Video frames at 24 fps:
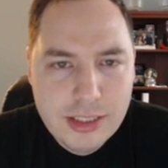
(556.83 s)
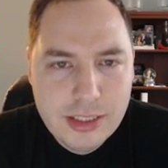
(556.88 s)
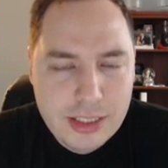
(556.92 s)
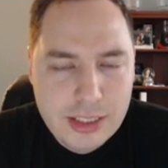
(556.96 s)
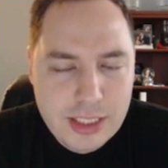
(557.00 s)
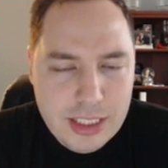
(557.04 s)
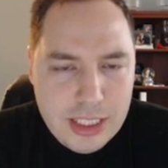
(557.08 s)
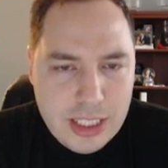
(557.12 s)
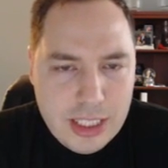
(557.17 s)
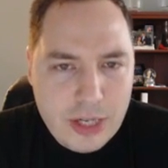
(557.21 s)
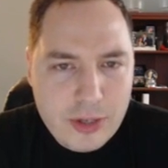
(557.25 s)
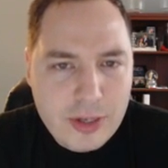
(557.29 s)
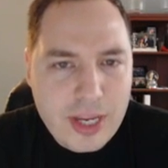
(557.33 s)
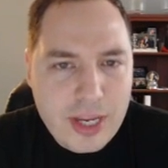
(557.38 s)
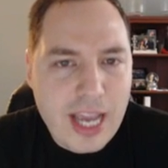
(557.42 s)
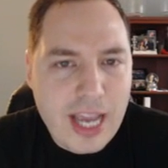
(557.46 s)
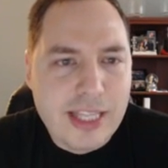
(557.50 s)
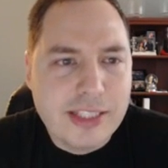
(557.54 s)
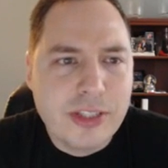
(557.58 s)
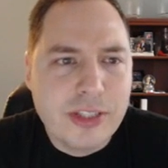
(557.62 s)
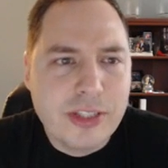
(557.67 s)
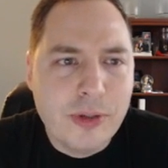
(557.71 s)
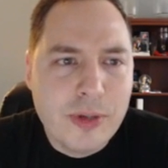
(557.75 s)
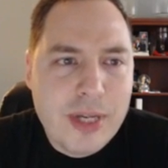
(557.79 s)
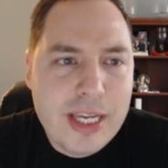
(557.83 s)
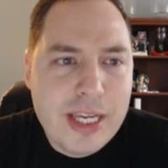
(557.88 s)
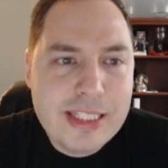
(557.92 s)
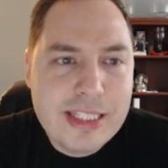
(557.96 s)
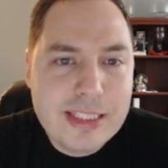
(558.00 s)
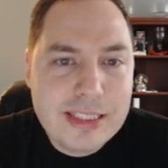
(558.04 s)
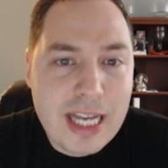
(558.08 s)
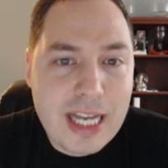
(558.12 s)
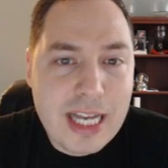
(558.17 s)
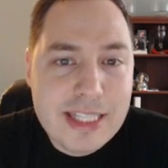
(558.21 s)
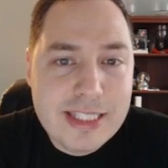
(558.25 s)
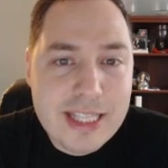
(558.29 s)
Okay, so he
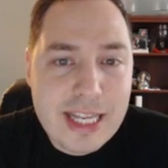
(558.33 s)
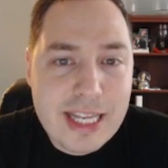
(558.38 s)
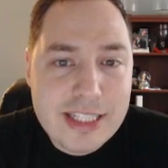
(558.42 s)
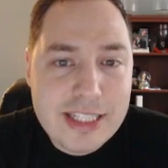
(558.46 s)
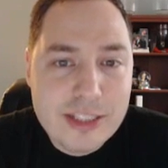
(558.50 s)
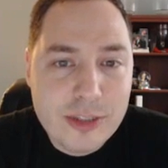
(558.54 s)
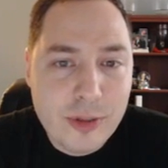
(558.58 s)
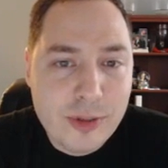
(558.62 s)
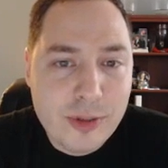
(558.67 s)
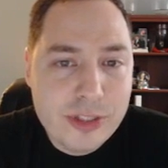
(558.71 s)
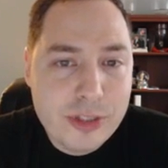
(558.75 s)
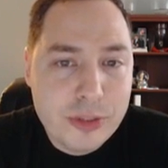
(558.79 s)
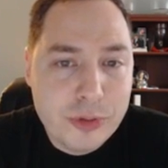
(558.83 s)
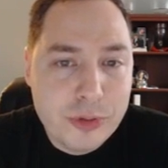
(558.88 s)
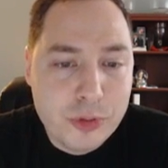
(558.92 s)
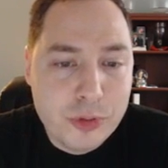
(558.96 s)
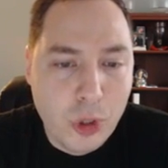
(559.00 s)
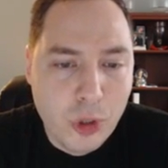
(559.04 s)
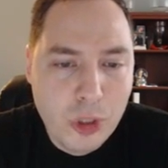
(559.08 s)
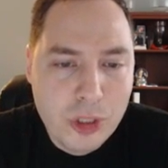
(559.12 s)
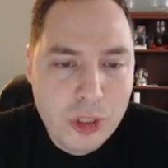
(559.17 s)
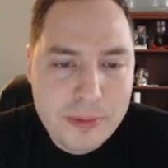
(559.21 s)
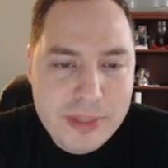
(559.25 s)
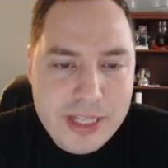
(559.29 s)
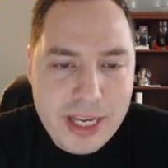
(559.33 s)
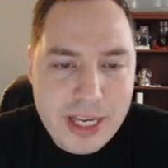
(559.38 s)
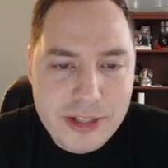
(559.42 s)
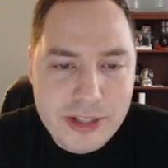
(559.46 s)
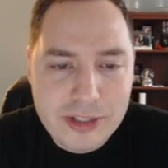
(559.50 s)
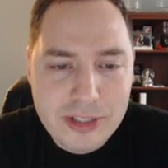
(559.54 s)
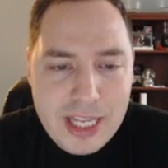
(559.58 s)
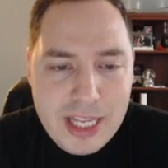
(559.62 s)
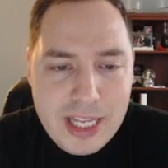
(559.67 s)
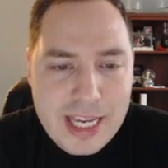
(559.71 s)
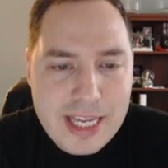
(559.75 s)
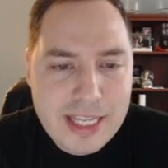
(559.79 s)
decides that he's going to Golem the other
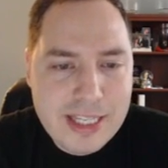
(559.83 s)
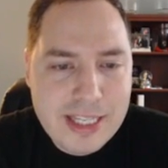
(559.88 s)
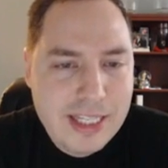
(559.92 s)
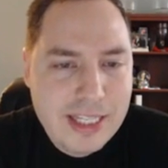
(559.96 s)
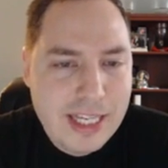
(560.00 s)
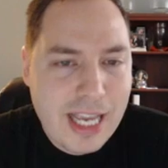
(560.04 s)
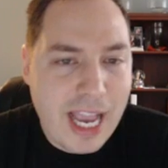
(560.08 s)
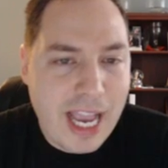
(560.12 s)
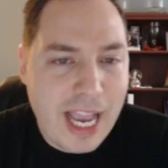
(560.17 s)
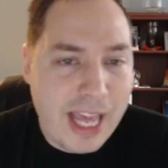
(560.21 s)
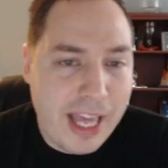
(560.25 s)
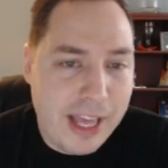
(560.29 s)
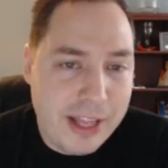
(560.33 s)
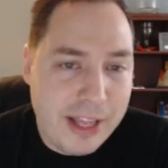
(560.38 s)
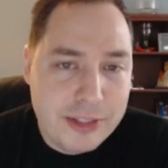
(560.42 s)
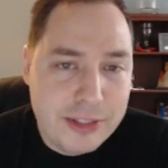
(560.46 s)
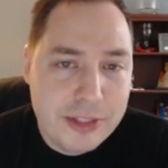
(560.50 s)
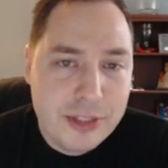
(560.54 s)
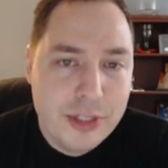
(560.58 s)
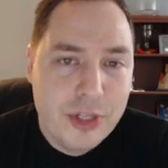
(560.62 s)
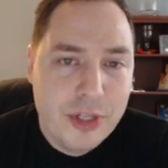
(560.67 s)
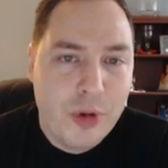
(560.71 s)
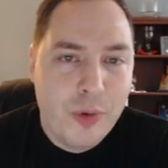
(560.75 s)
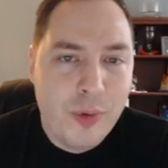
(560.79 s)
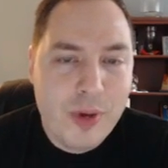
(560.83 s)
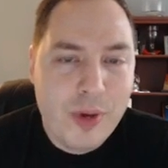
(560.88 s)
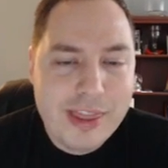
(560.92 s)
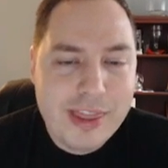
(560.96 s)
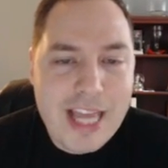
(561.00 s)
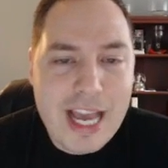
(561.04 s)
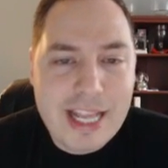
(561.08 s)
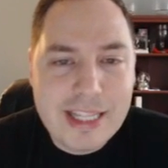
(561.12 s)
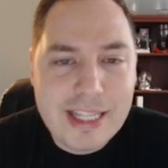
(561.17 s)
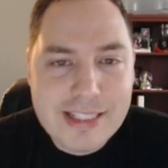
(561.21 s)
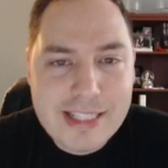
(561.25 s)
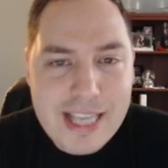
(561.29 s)
lane, and with
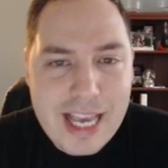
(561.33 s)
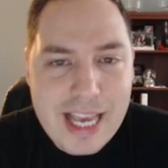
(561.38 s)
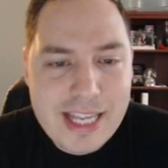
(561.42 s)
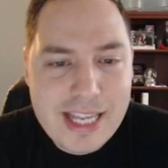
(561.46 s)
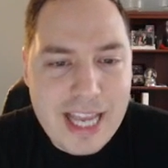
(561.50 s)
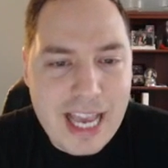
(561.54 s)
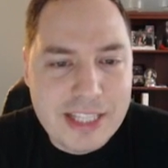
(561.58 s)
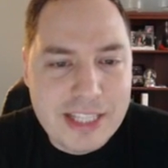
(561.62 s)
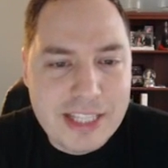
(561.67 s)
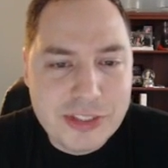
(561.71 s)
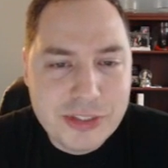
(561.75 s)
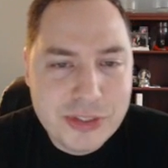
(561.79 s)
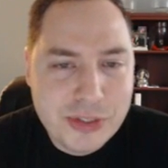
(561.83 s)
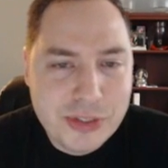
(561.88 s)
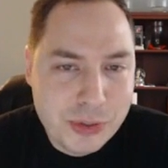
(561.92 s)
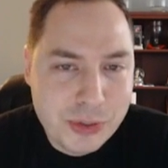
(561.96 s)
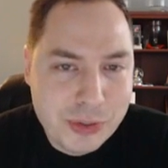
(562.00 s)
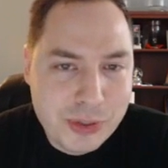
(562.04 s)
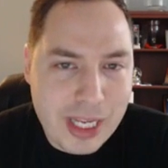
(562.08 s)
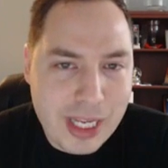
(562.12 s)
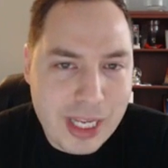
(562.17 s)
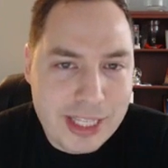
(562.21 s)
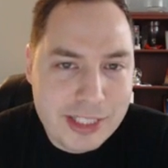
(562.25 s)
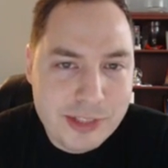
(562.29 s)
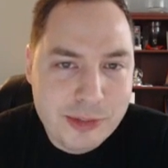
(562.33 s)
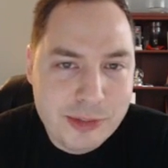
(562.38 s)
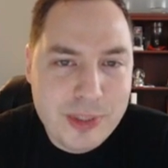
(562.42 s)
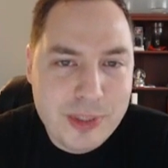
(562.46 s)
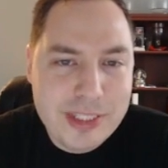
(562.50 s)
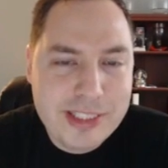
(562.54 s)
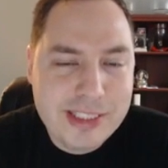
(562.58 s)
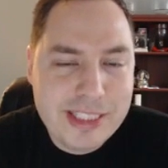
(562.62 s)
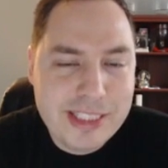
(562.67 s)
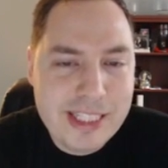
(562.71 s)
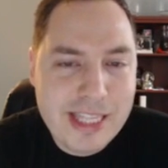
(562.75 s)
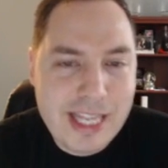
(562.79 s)
that said, as soon as we
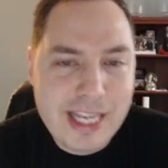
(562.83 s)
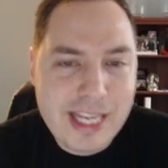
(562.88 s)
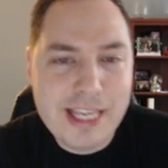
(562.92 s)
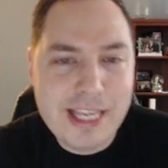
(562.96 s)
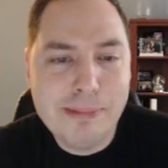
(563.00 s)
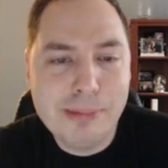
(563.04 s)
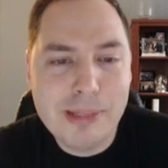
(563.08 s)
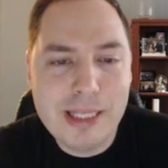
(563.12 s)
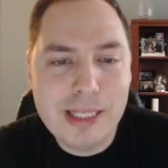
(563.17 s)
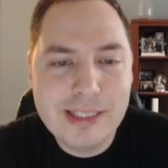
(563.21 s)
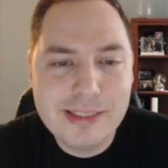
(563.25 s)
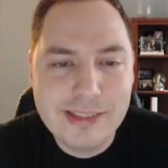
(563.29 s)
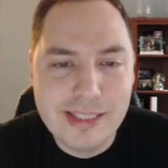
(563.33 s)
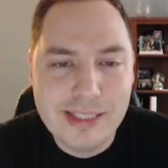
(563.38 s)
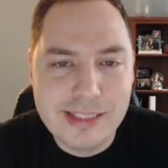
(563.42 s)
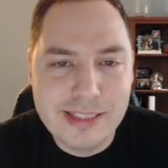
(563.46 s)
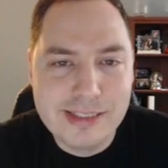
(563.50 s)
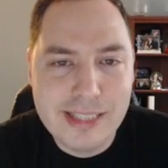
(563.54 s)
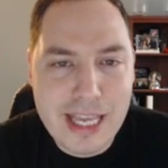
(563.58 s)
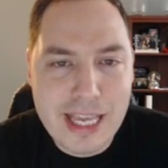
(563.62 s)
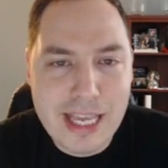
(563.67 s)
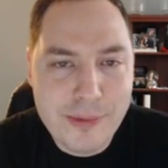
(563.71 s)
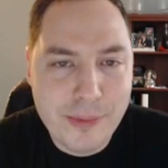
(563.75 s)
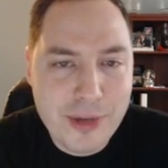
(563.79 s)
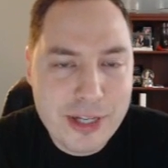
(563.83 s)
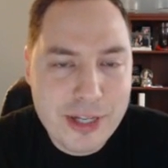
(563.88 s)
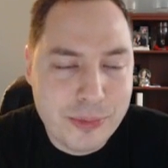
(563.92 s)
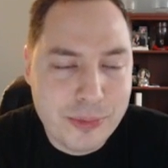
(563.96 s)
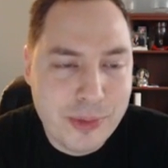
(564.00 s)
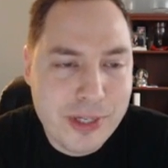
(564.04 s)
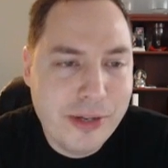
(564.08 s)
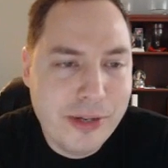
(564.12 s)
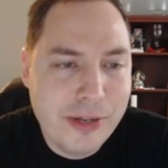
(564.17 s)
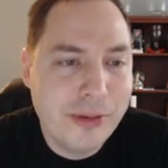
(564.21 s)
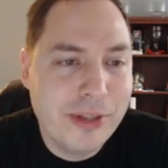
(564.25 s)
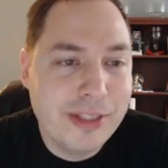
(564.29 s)
see that he plays this Night Witch, we
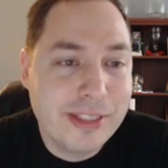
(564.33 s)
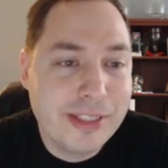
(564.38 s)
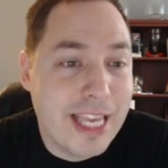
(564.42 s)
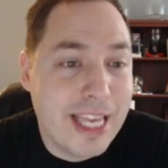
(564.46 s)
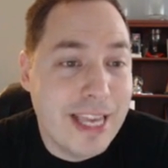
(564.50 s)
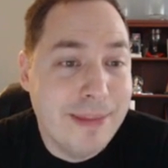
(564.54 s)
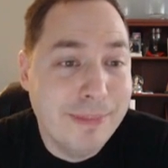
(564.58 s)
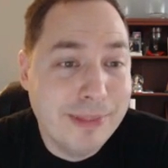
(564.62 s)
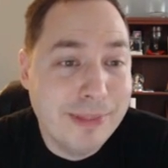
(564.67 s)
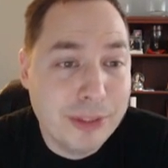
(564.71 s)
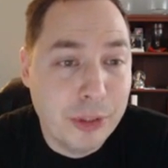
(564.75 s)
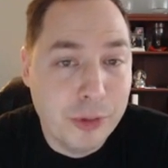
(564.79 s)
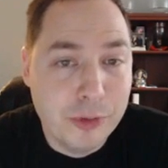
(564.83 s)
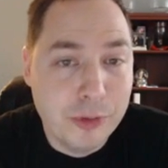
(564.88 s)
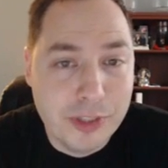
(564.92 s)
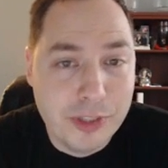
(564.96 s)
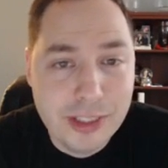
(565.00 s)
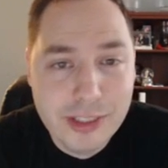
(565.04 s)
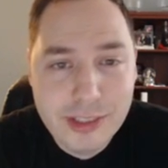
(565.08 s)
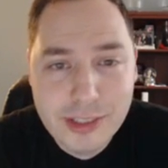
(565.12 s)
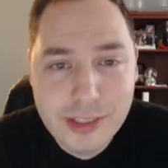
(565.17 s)
know this game is over,